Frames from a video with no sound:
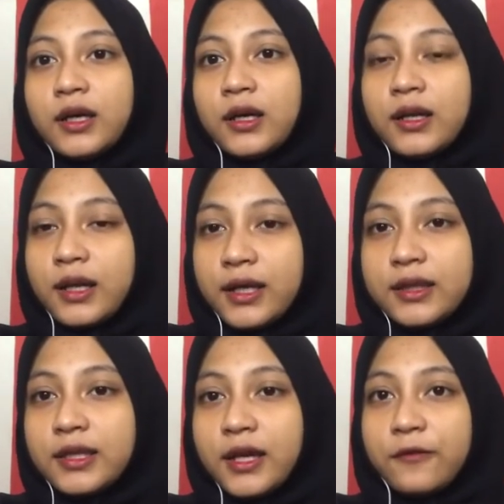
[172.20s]

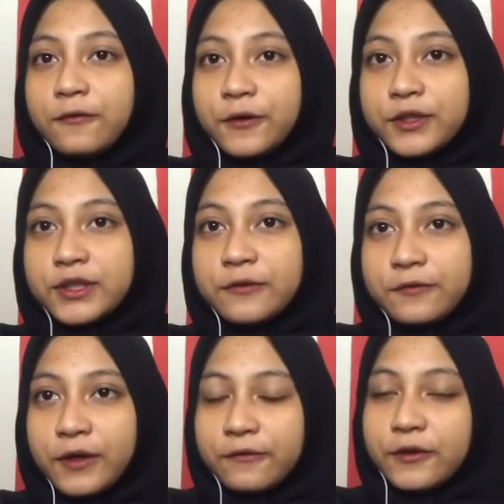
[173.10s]
19 and
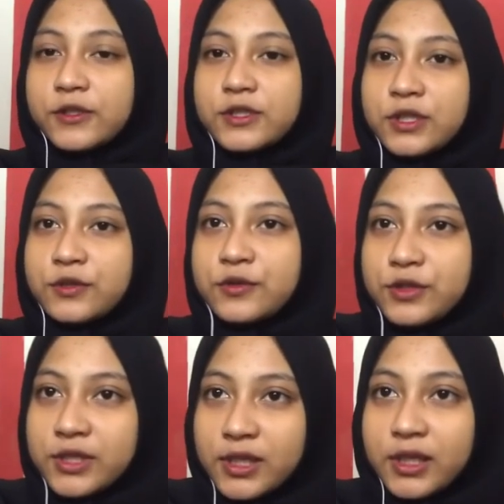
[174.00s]
45
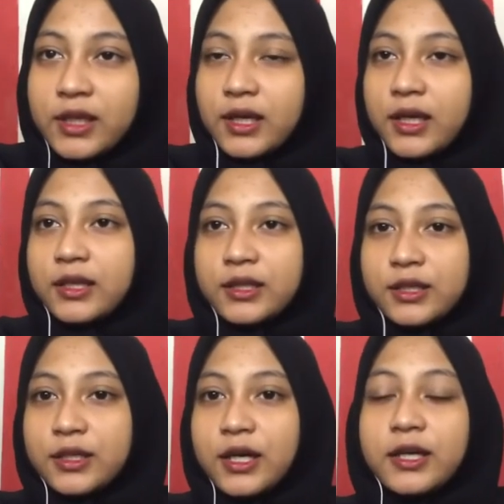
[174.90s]
Constitution and
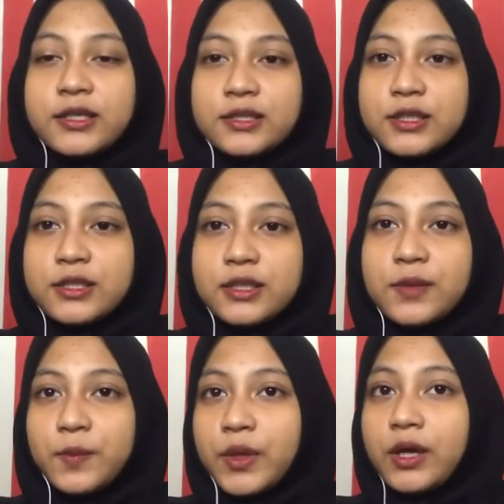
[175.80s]
the
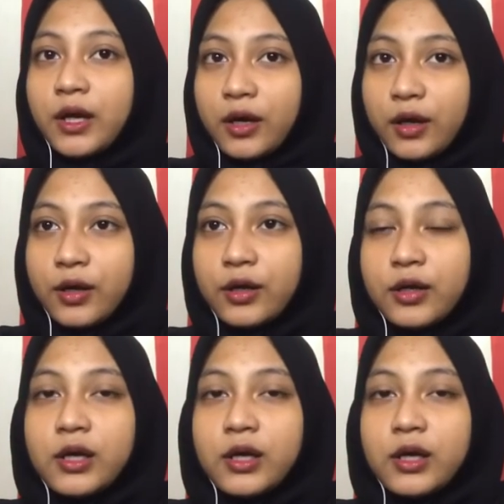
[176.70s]
ICCPR,